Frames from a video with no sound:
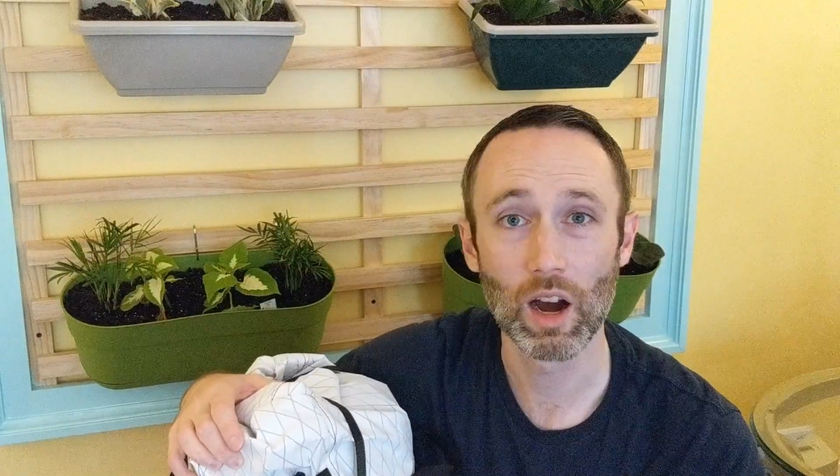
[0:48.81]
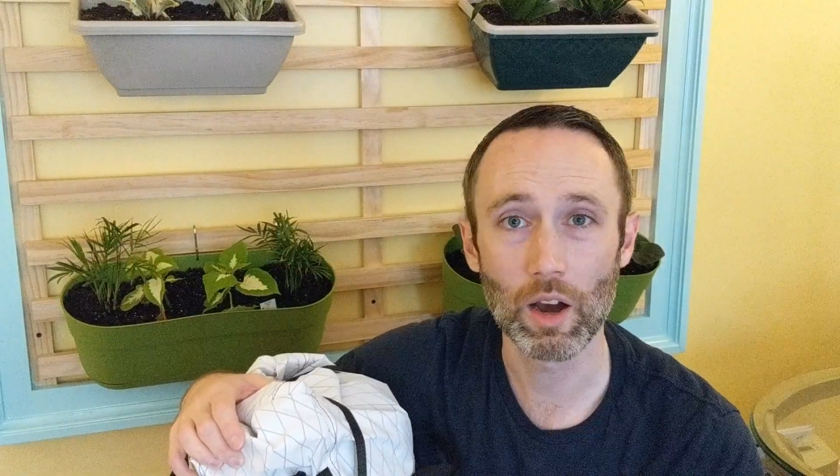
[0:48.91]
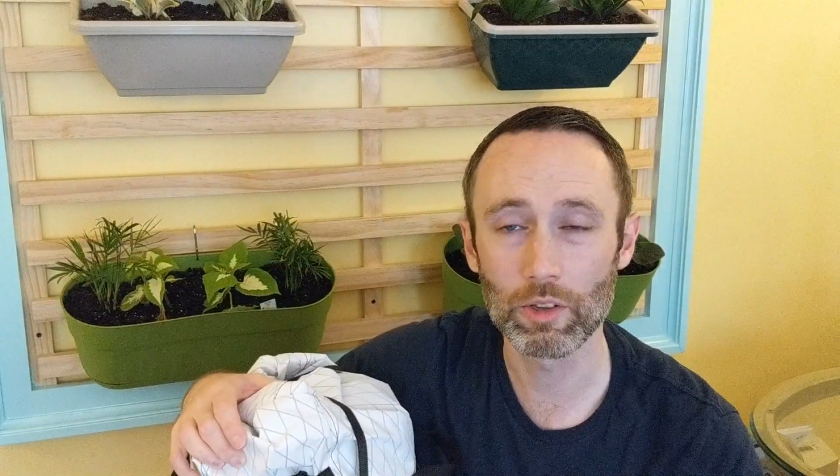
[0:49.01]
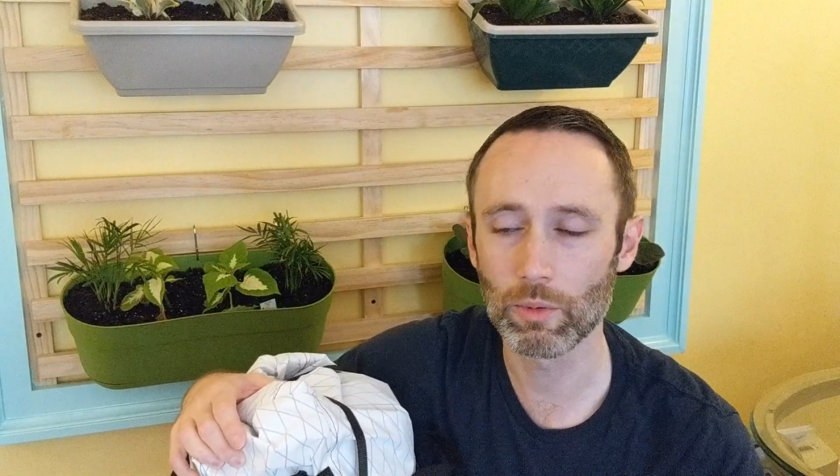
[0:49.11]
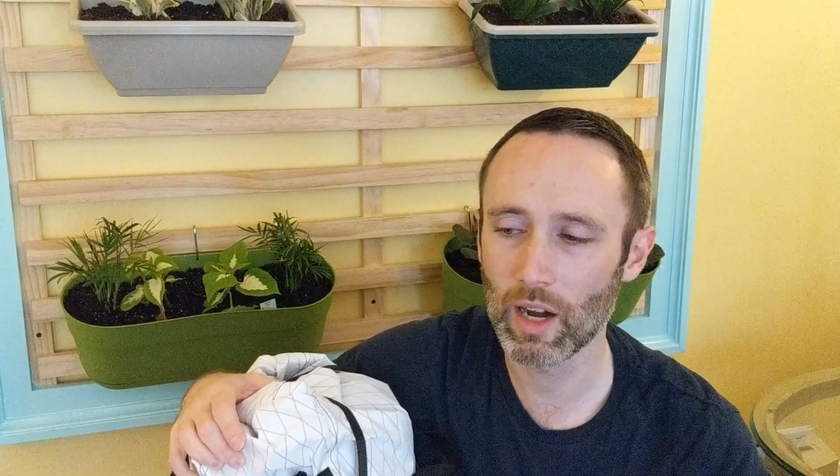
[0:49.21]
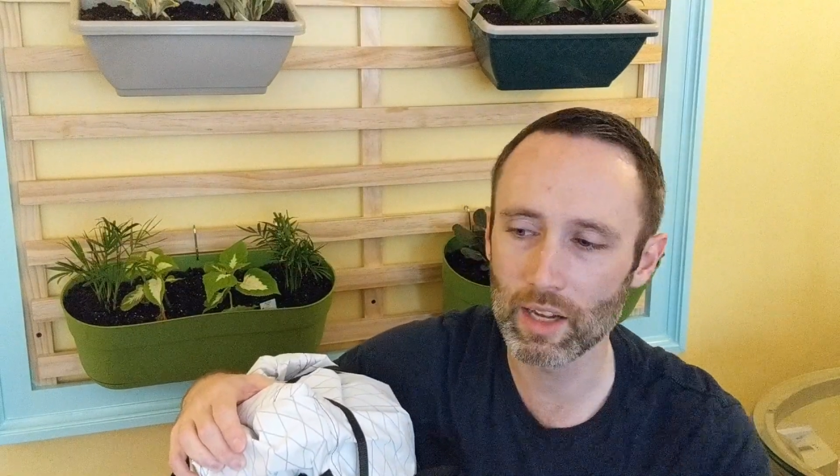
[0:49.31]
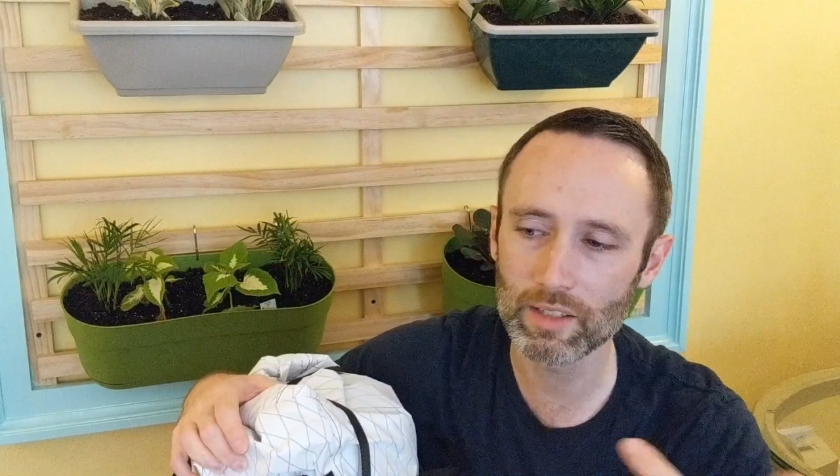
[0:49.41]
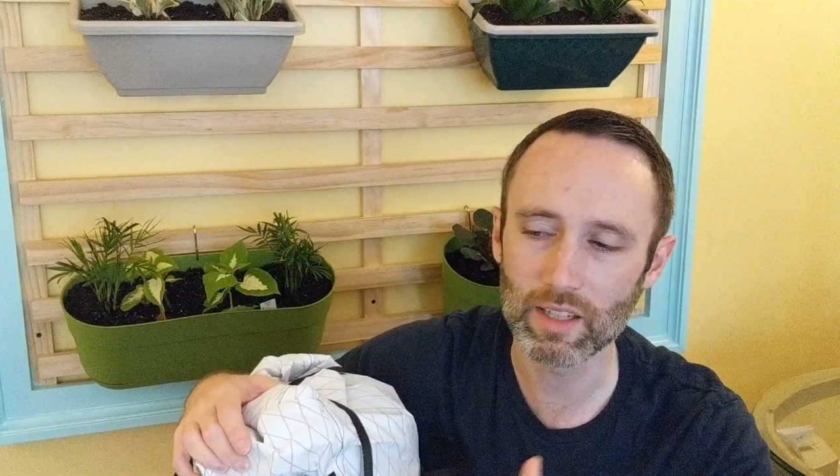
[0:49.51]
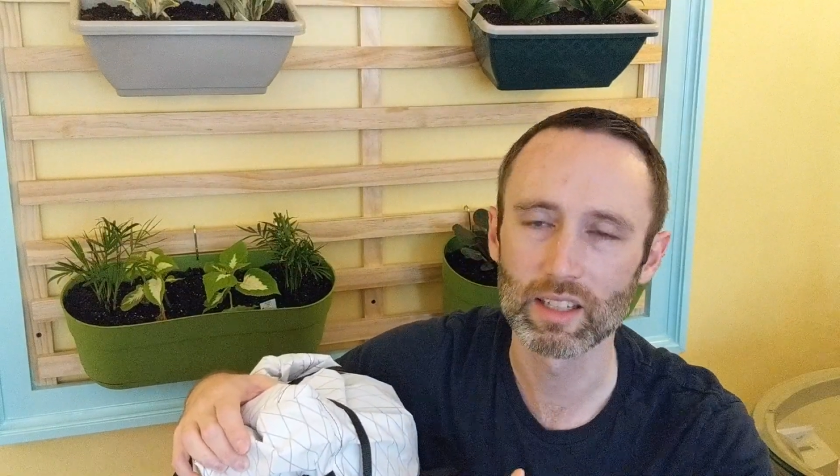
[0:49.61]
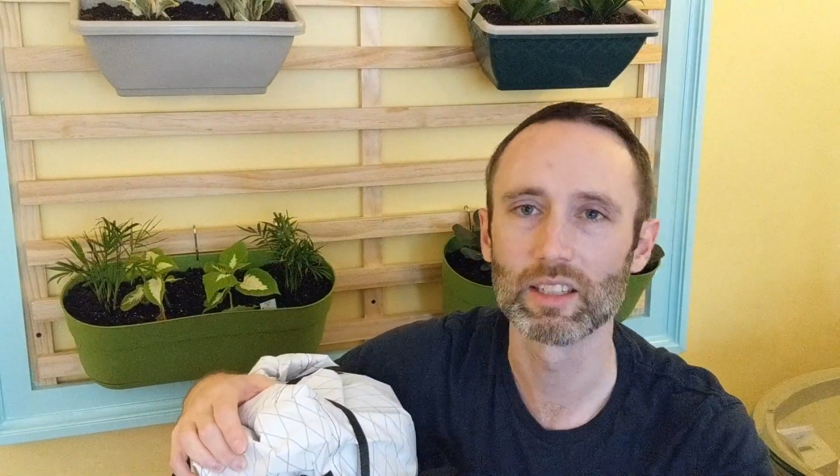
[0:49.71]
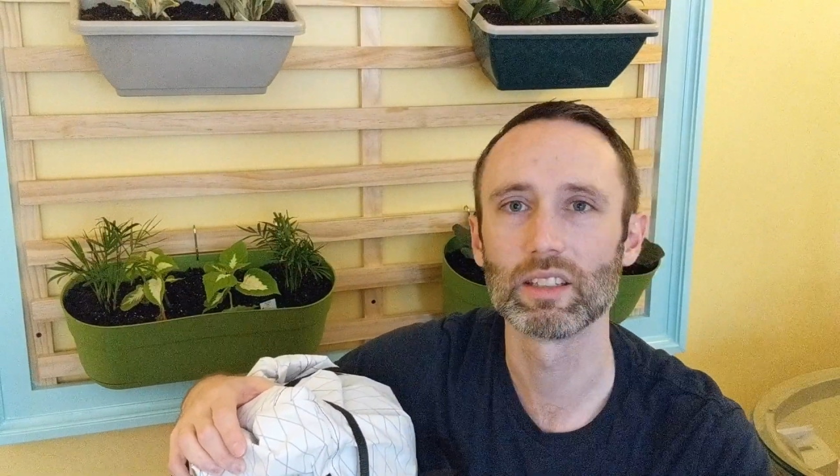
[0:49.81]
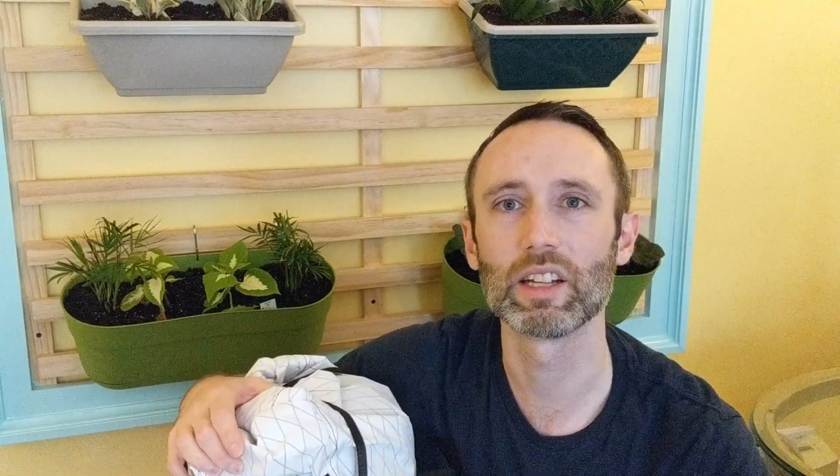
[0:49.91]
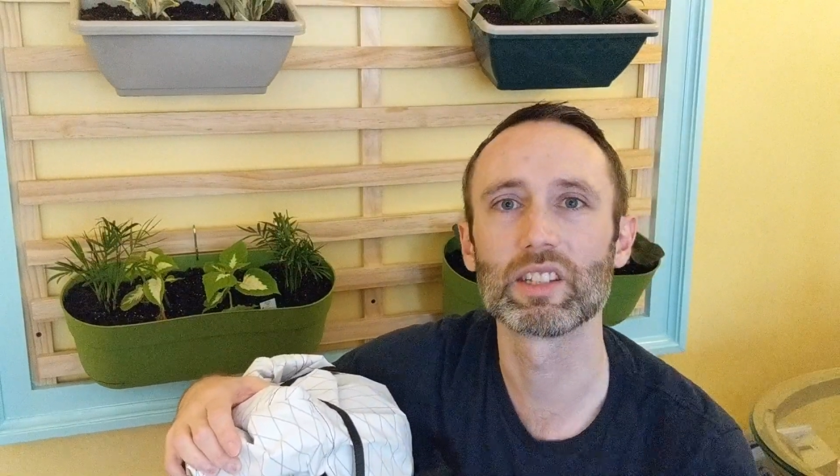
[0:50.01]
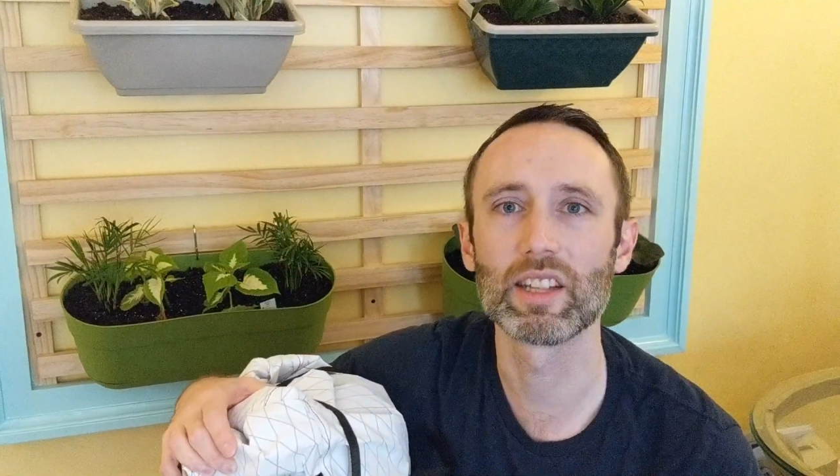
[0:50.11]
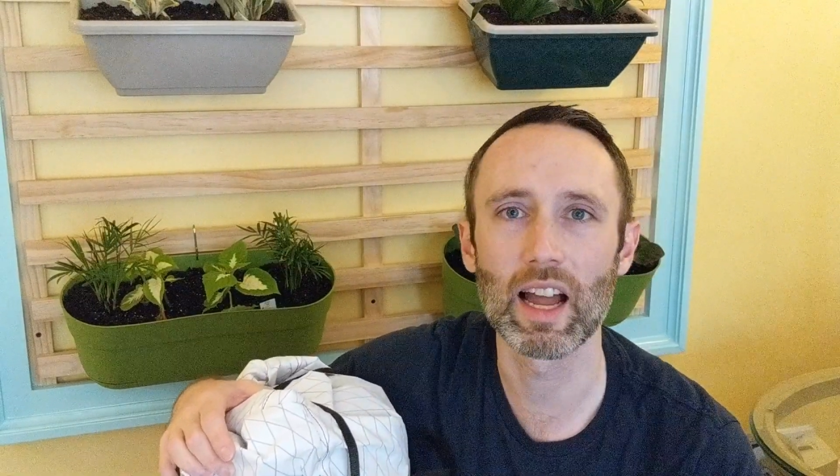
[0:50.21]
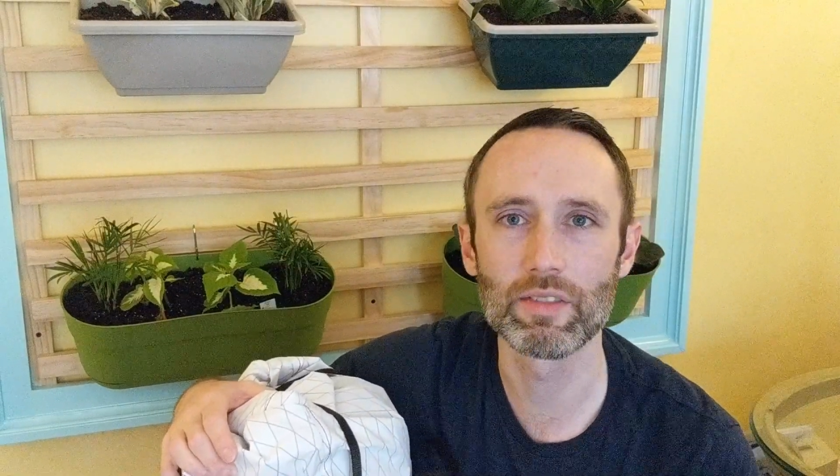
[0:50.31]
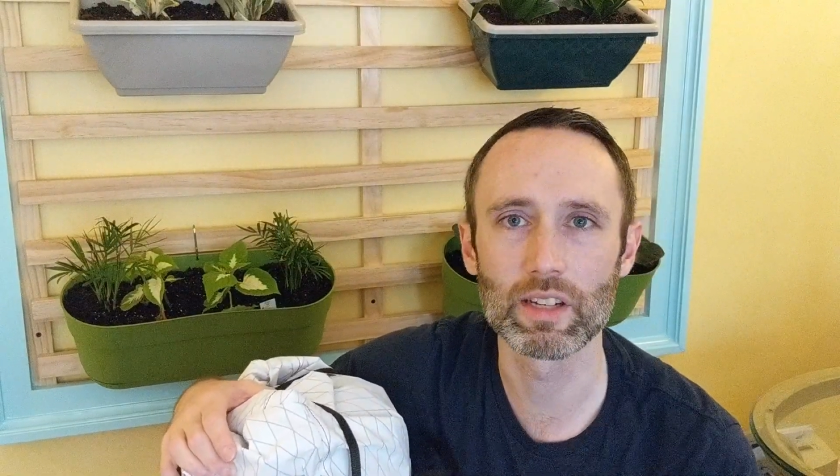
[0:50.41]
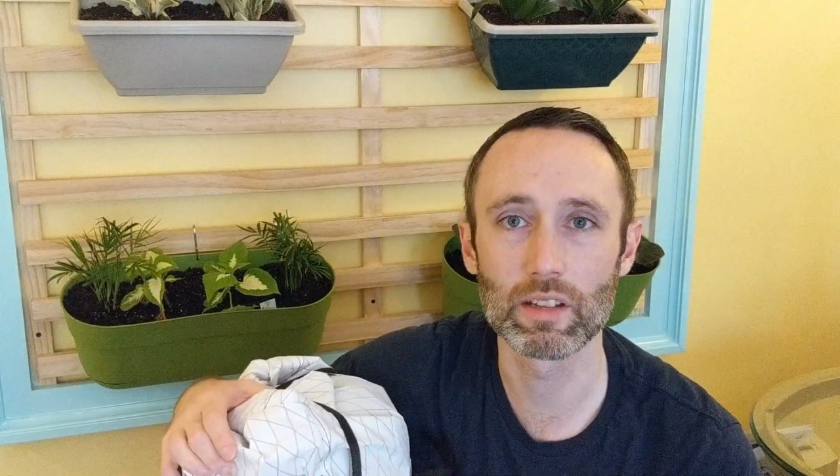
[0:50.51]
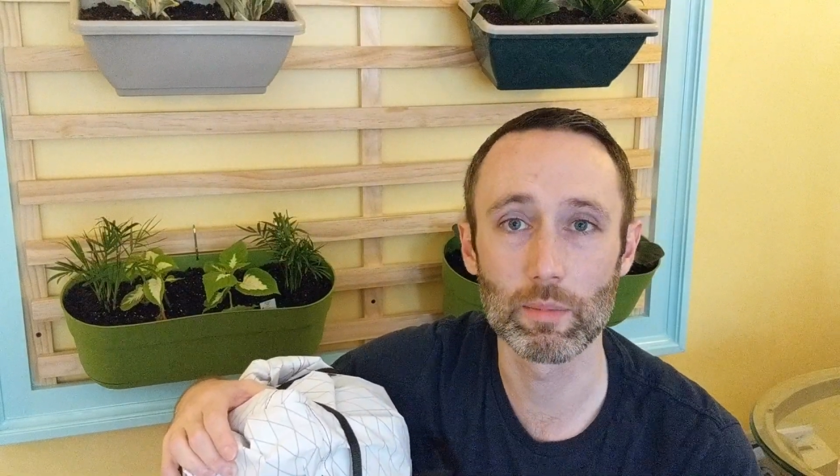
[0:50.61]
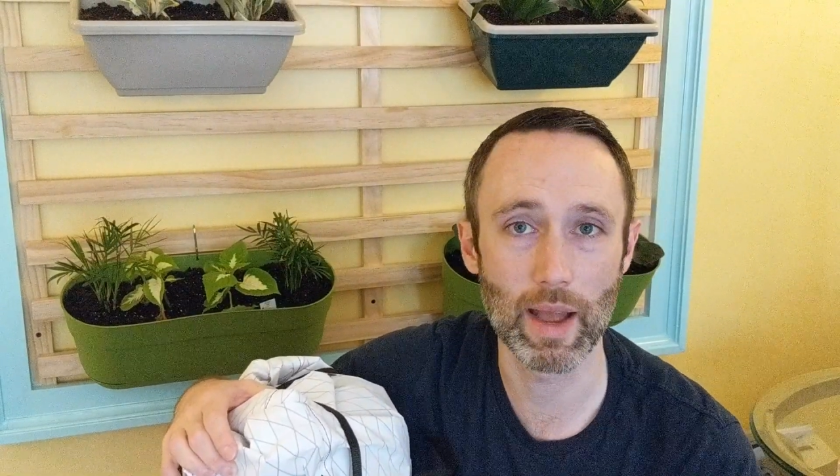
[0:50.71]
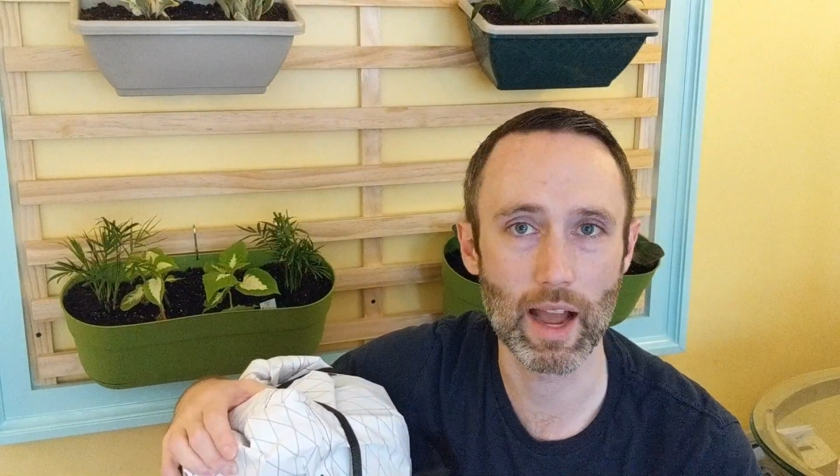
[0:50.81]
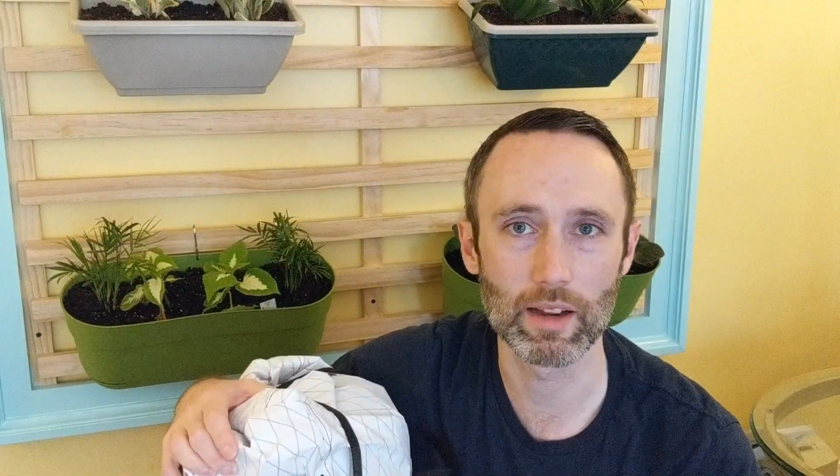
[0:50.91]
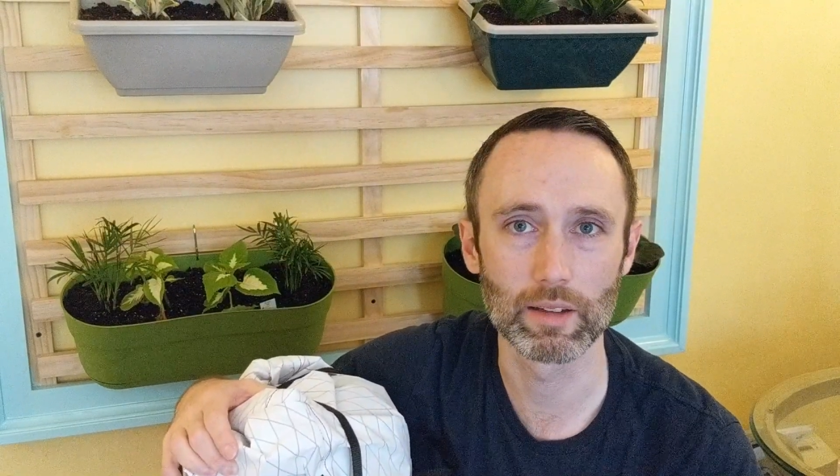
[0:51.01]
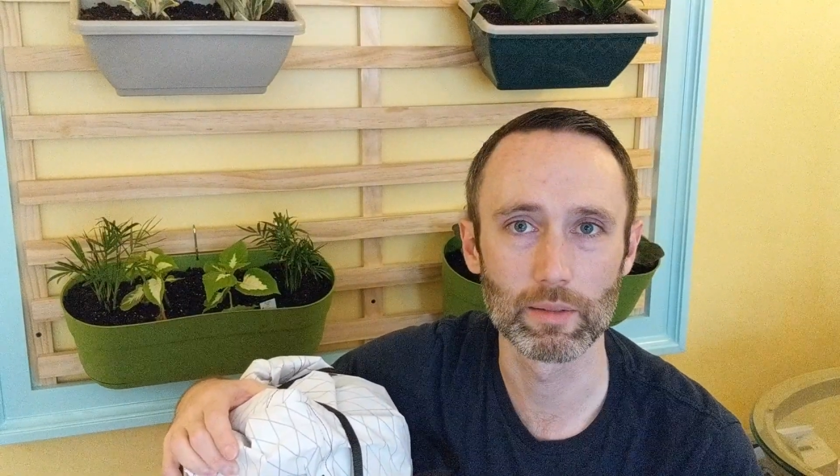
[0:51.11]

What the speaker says: Otherwise, let's dive into the pack.